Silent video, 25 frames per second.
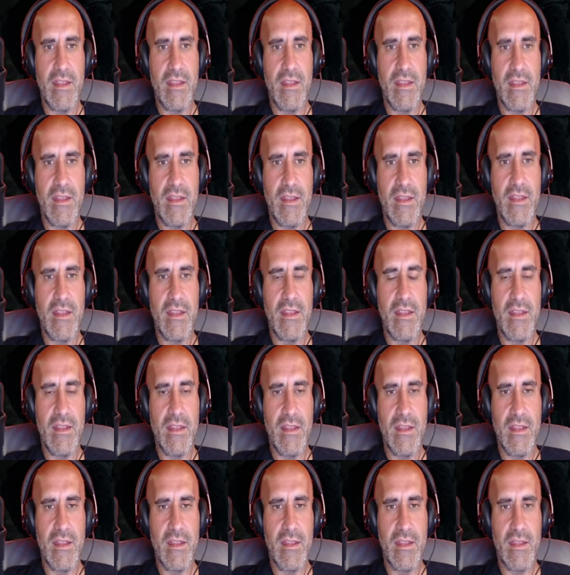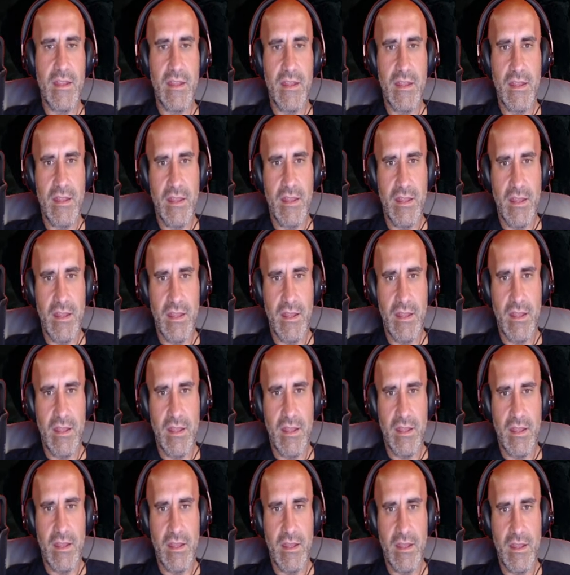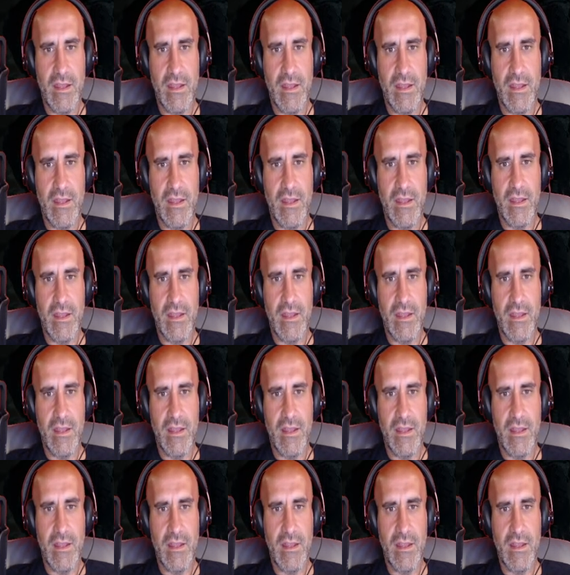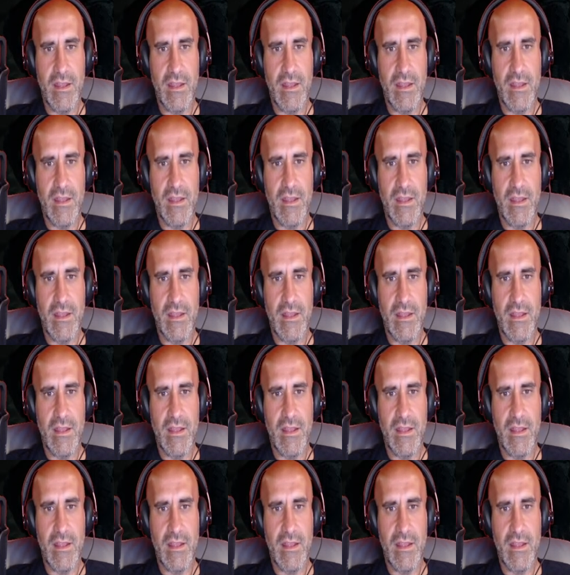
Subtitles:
This person isn't speaking.